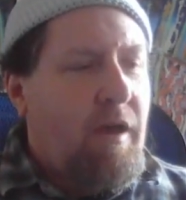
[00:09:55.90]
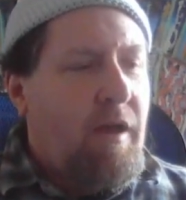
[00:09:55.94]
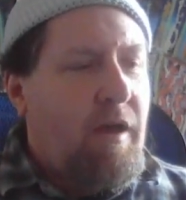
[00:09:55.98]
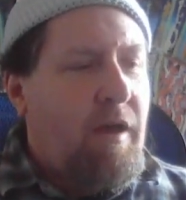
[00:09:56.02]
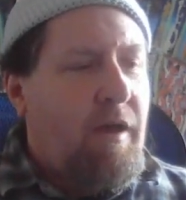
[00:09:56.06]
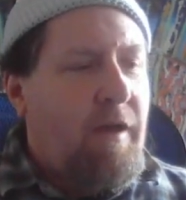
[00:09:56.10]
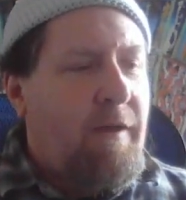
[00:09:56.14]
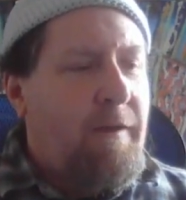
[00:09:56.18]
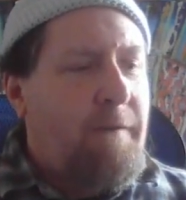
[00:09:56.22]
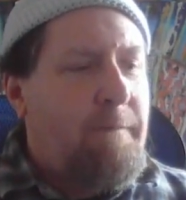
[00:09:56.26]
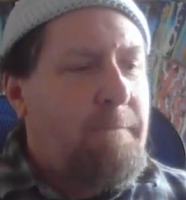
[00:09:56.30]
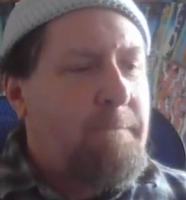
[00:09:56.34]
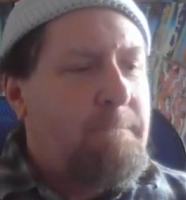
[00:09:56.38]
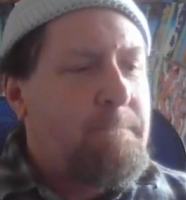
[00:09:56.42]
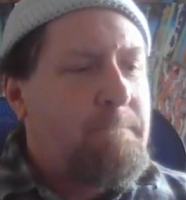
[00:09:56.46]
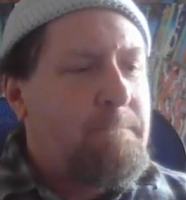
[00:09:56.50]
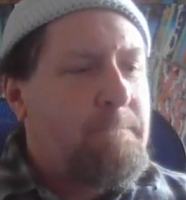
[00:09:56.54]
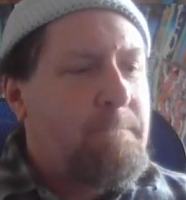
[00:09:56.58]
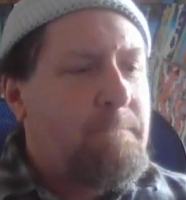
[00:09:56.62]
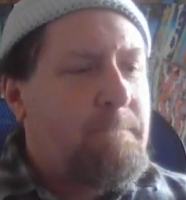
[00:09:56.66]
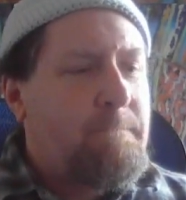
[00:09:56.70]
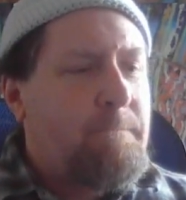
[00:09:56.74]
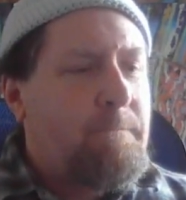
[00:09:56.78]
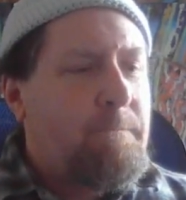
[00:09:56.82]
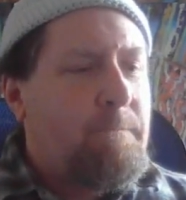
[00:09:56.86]

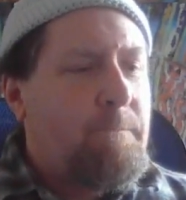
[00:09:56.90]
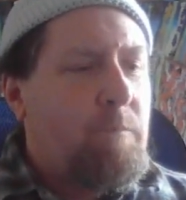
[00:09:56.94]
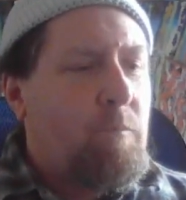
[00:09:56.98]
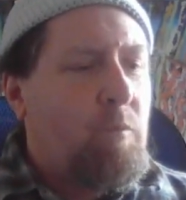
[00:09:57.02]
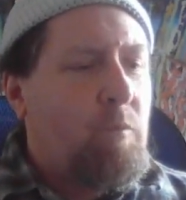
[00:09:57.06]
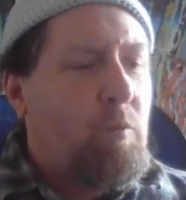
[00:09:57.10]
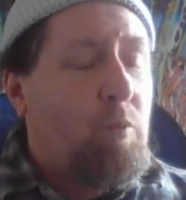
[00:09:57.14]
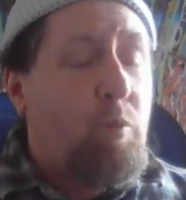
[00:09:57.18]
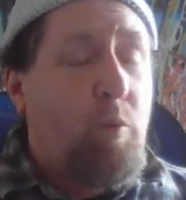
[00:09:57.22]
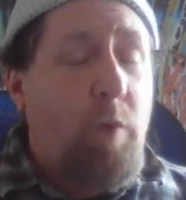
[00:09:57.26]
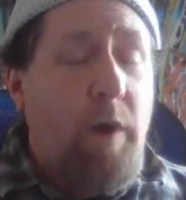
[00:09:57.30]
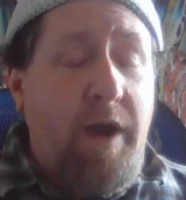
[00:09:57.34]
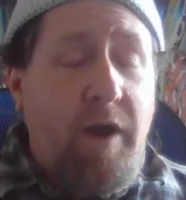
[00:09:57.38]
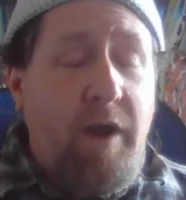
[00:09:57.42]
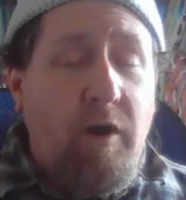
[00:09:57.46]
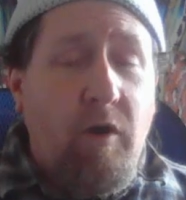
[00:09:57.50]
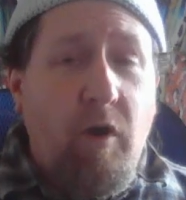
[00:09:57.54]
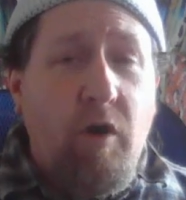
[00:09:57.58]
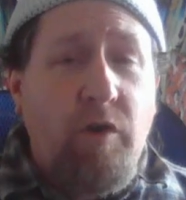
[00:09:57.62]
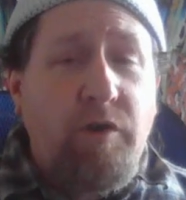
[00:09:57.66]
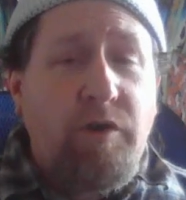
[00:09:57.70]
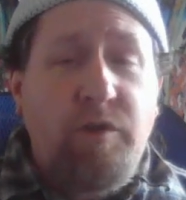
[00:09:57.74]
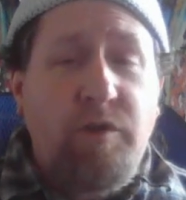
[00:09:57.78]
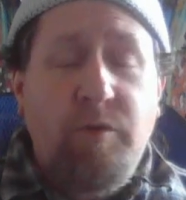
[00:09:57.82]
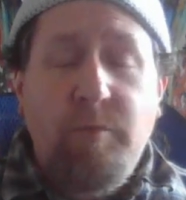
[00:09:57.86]
Where
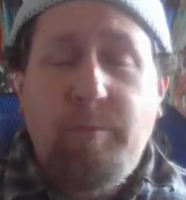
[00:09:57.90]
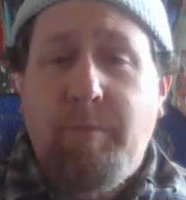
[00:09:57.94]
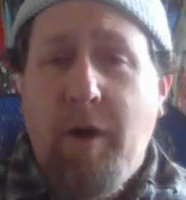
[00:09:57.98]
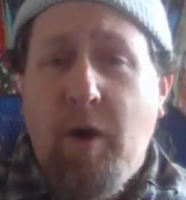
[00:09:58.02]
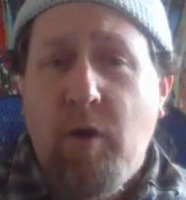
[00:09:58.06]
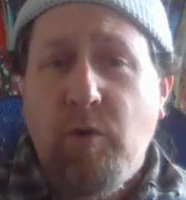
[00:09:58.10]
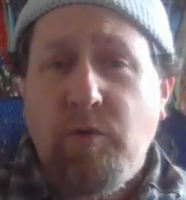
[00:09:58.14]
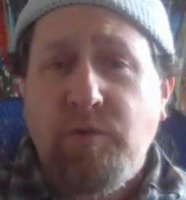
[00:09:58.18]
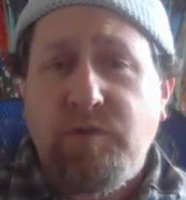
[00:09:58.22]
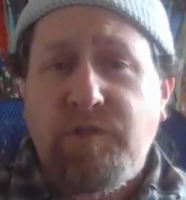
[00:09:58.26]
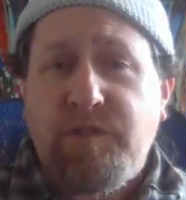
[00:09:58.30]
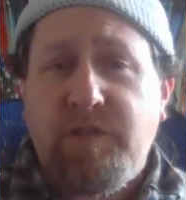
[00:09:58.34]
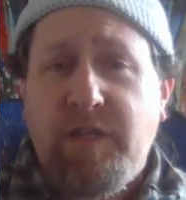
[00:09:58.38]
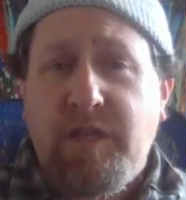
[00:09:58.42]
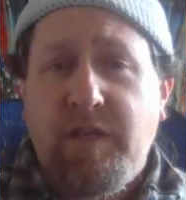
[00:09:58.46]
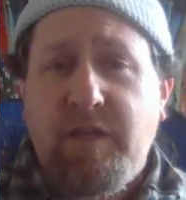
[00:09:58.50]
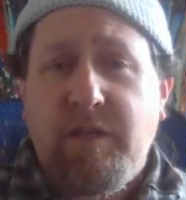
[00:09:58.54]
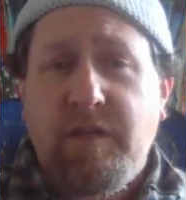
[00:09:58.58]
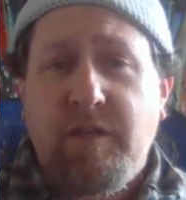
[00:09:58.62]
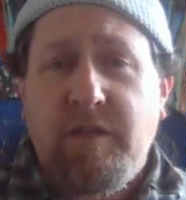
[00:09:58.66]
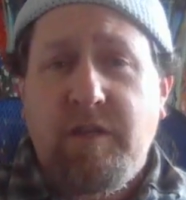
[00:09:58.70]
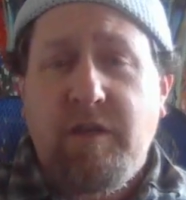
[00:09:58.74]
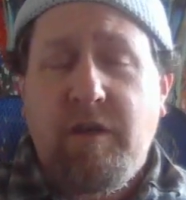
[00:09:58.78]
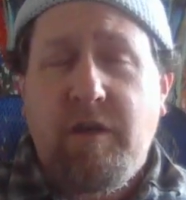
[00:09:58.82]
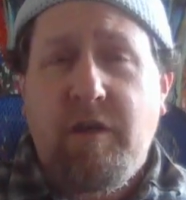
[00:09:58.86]
are you posting
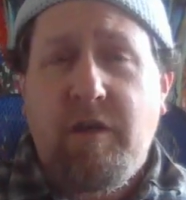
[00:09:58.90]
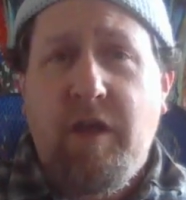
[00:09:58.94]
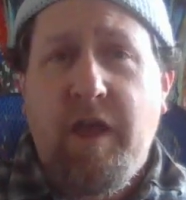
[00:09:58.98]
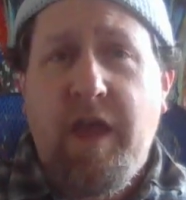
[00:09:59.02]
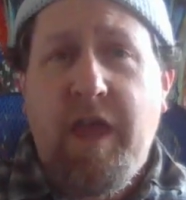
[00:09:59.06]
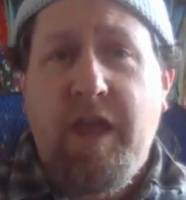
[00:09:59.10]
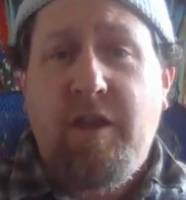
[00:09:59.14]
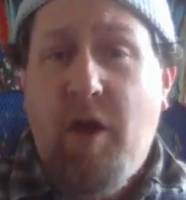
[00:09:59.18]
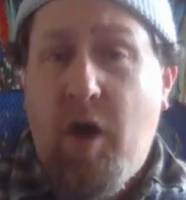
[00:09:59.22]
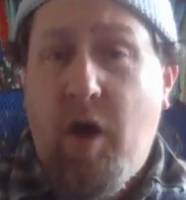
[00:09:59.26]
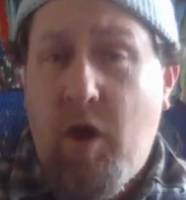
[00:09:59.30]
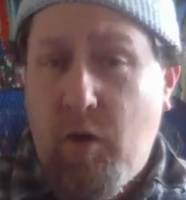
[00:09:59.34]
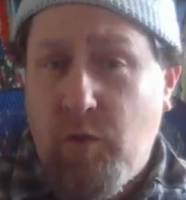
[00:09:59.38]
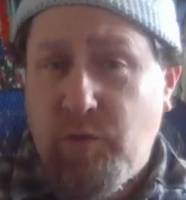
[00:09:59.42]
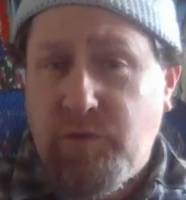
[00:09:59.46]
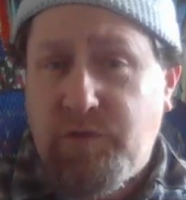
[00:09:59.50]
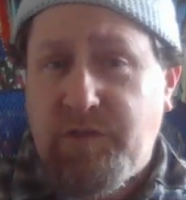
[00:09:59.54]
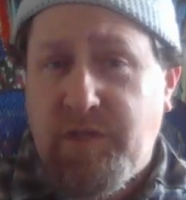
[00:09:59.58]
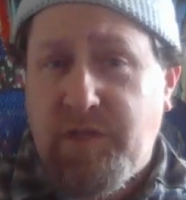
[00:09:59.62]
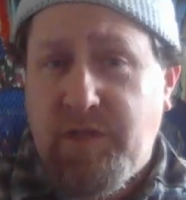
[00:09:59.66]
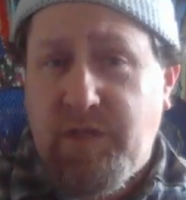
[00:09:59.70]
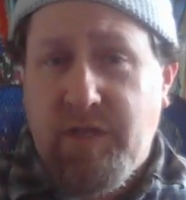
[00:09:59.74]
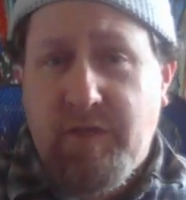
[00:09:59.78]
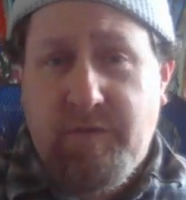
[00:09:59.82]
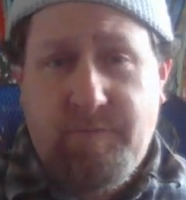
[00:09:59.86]
and
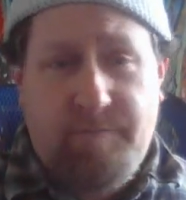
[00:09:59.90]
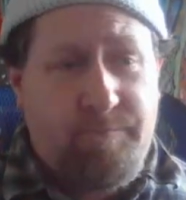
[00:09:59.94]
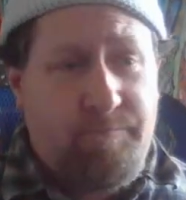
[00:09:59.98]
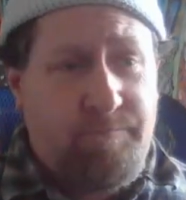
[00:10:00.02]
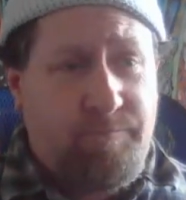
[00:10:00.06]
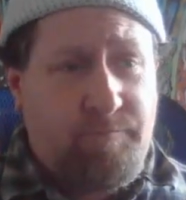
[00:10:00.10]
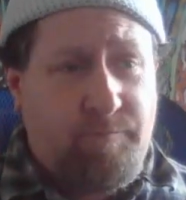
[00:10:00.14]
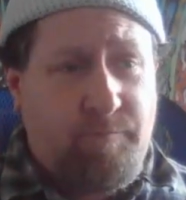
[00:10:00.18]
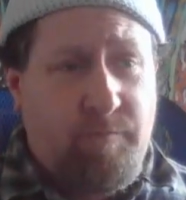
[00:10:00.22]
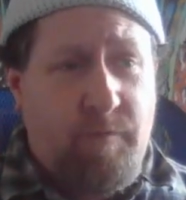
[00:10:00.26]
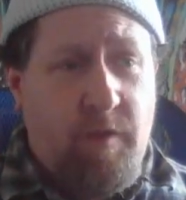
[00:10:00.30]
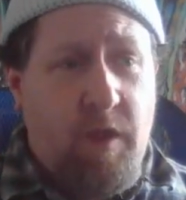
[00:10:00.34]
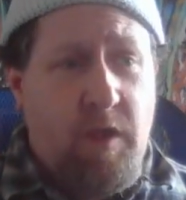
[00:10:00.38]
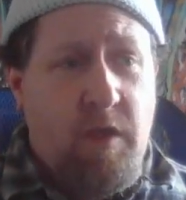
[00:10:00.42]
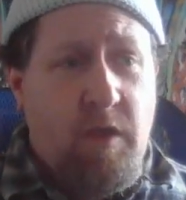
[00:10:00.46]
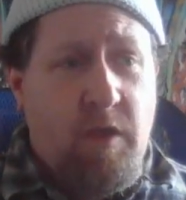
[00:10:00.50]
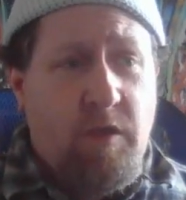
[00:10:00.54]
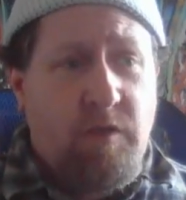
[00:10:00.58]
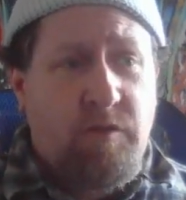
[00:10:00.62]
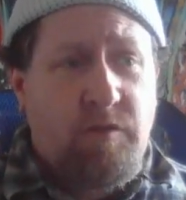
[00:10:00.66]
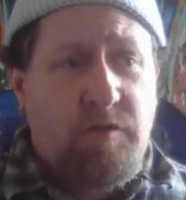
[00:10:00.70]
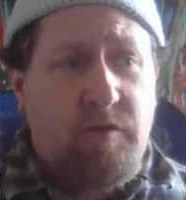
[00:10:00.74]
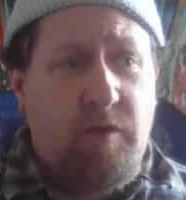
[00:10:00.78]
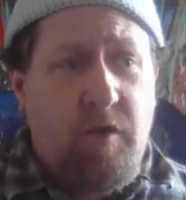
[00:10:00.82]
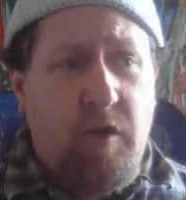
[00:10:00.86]
hosting?
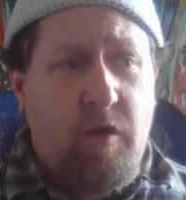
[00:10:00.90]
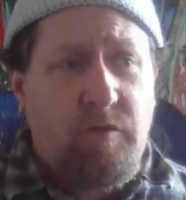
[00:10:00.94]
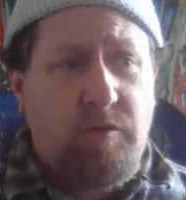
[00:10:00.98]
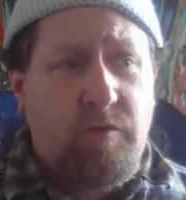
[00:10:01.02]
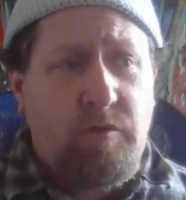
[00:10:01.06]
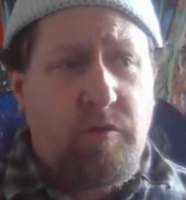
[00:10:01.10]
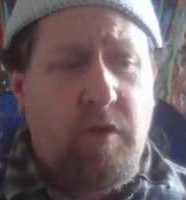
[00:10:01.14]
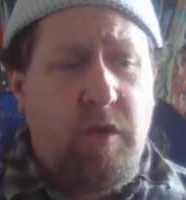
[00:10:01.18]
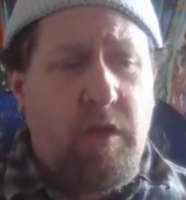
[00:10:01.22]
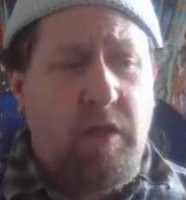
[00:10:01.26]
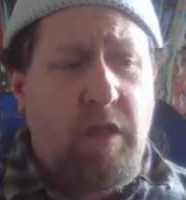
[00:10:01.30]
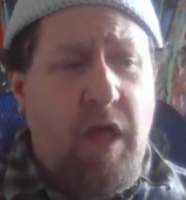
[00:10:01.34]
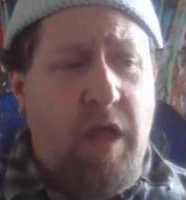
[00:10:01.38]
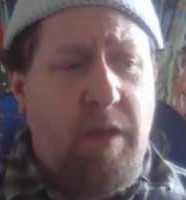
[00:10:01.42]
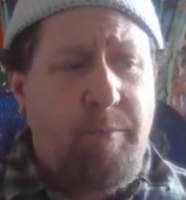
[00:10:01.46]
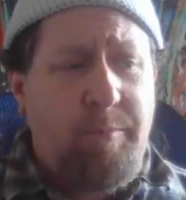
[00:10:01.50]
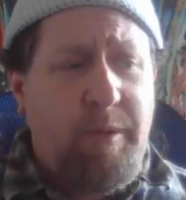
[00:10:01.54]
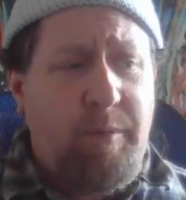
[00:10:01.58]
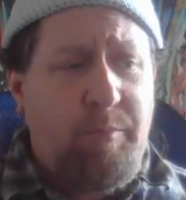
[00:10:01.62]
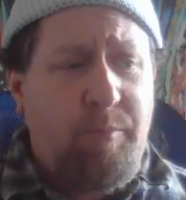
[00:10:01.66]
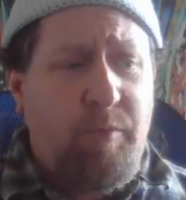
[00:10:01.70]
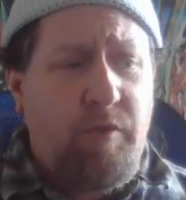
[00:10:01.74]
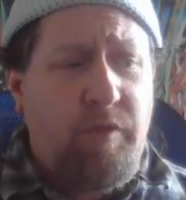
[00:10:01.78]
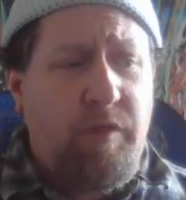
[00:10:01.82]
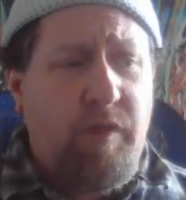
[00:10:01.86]
So a lot of
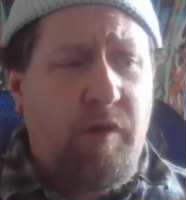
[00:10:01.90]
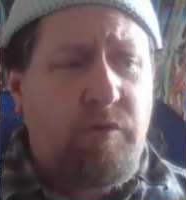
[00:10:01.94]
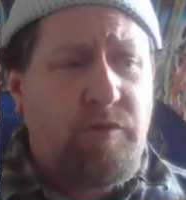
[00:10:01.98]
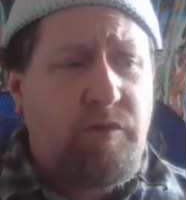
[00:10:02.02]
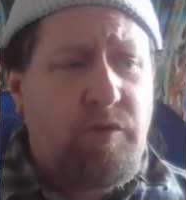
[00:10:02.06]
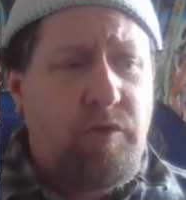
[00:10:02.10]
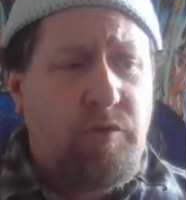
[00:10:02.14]
people, they'll